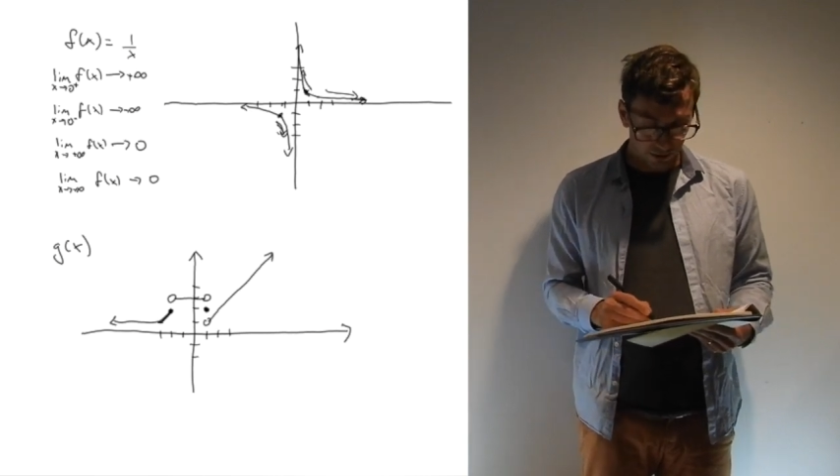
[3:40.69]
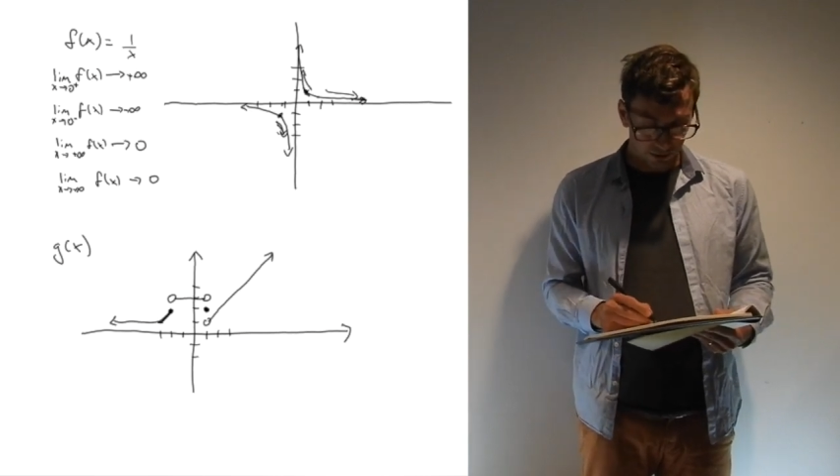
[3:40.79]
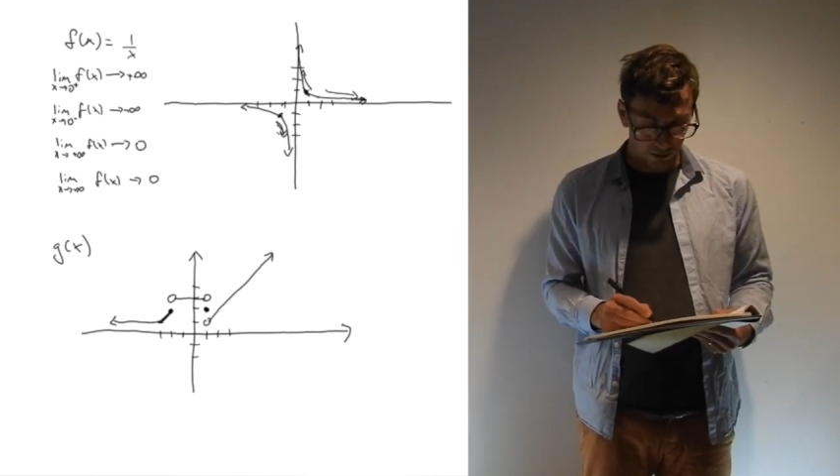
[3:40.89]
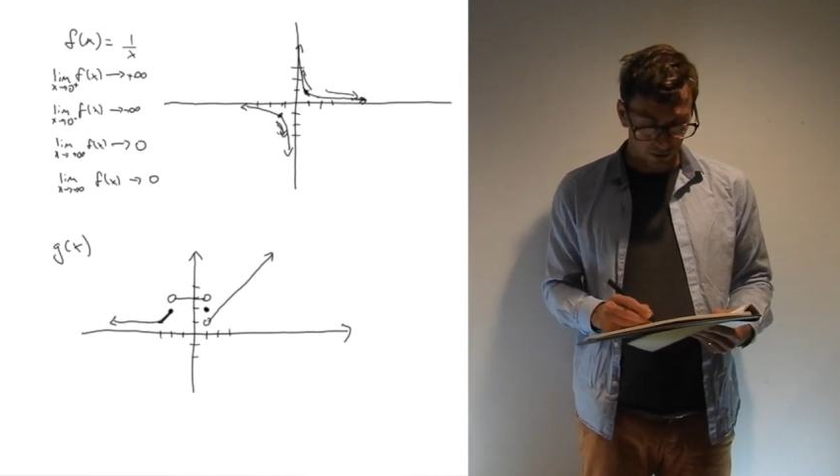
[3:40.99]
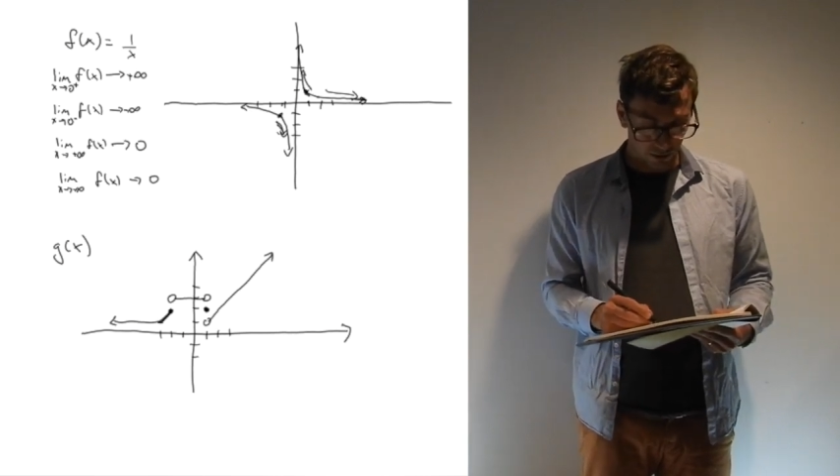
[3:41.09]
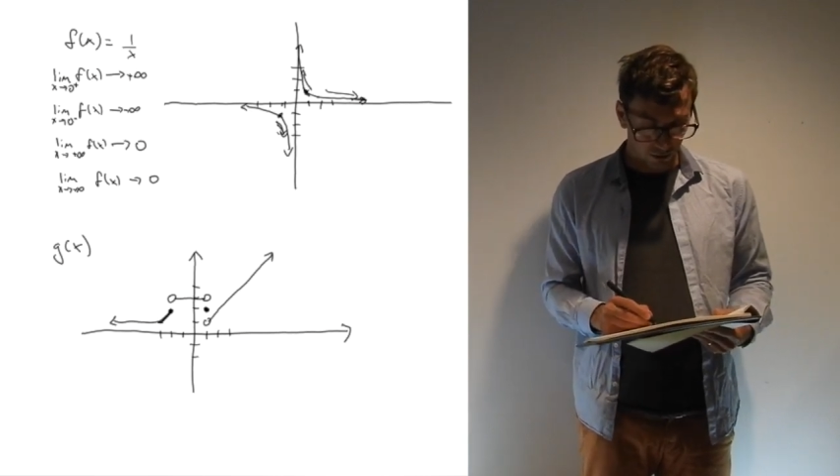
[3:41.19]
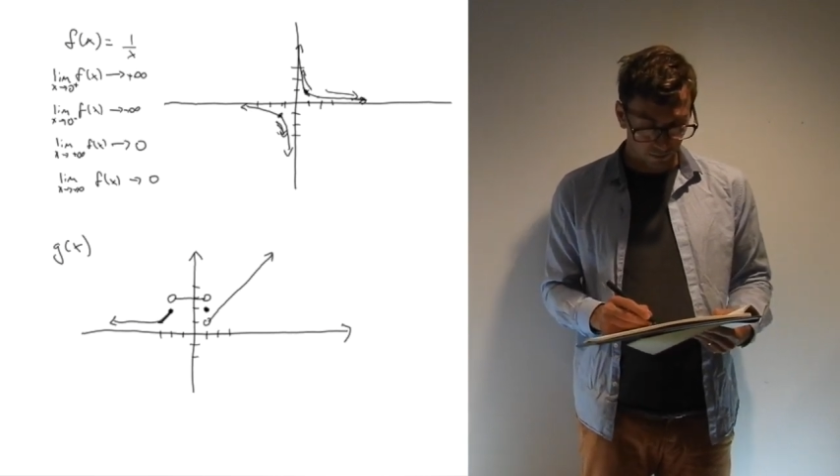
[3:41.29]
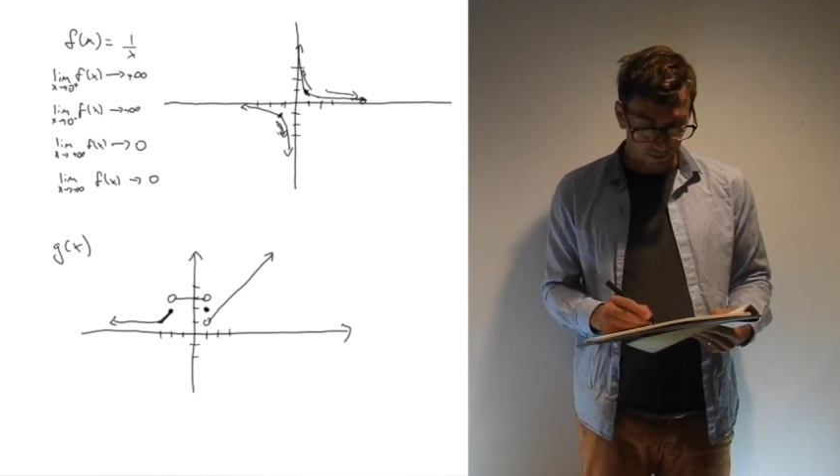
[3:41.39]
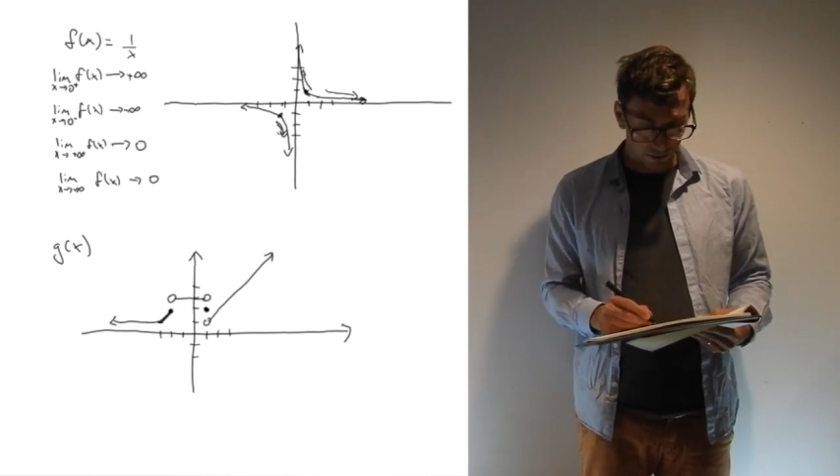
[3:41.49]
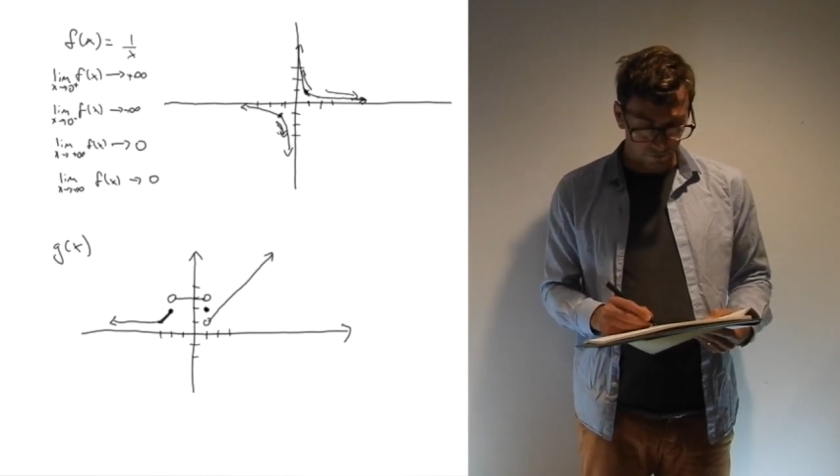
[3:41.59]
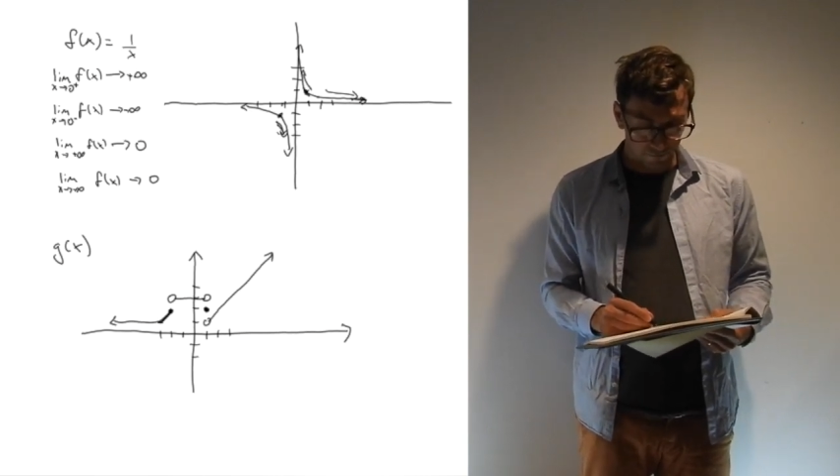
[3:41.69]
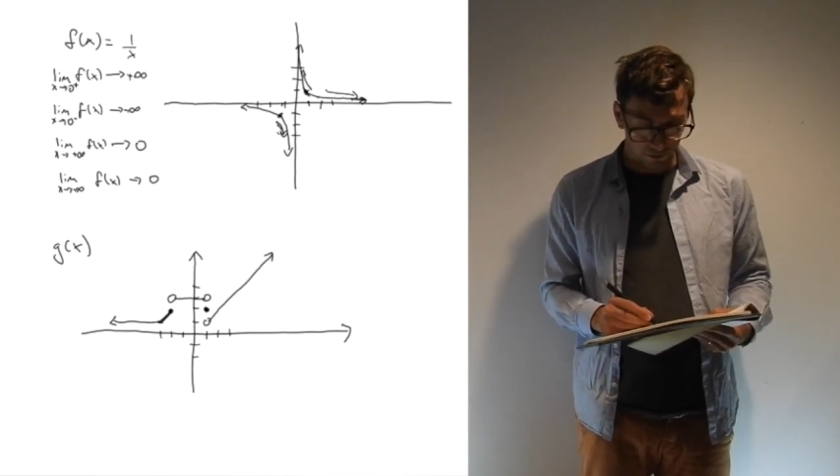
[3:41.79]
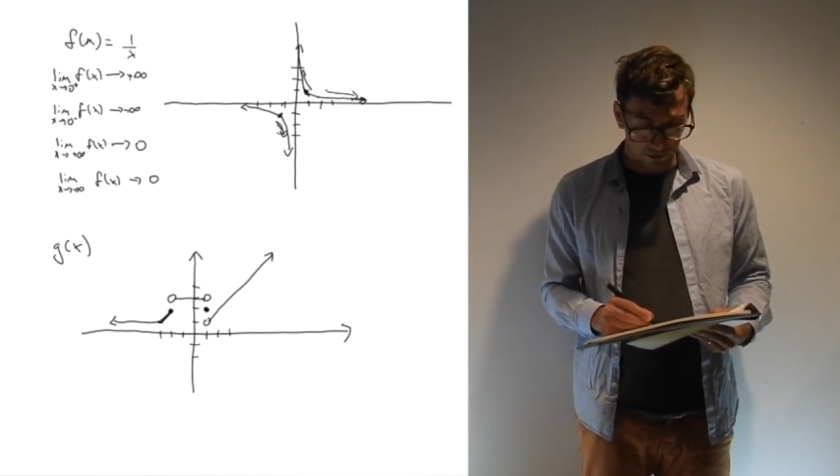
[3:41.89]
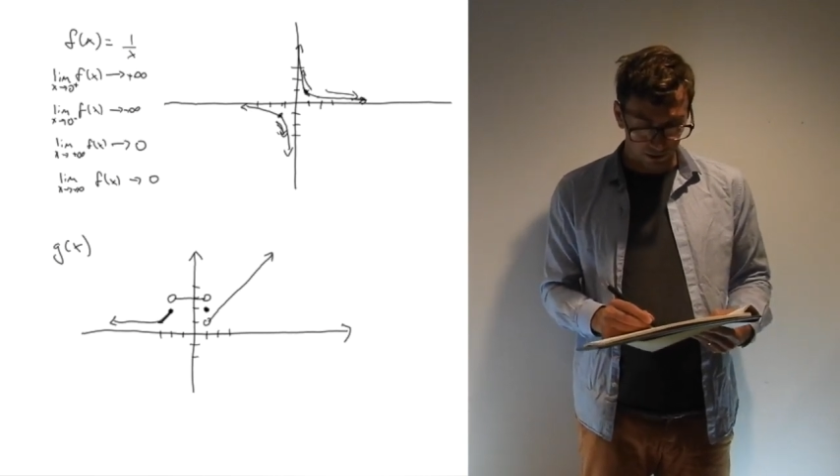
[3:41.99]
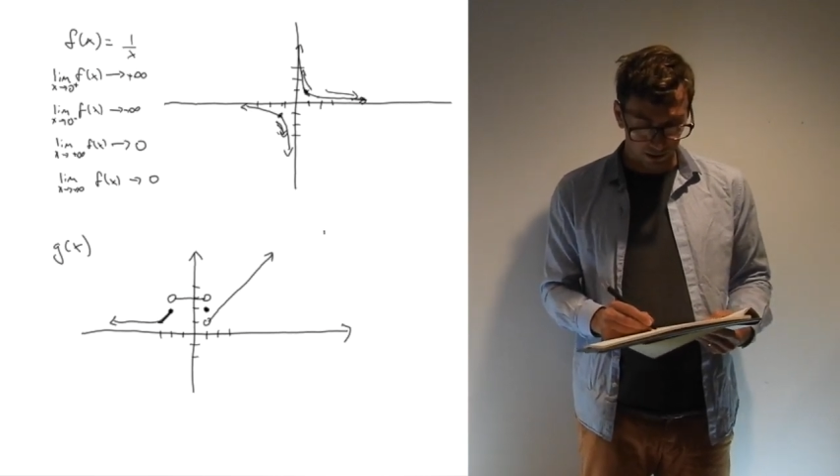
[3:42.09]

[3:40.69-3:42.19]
So maybe the first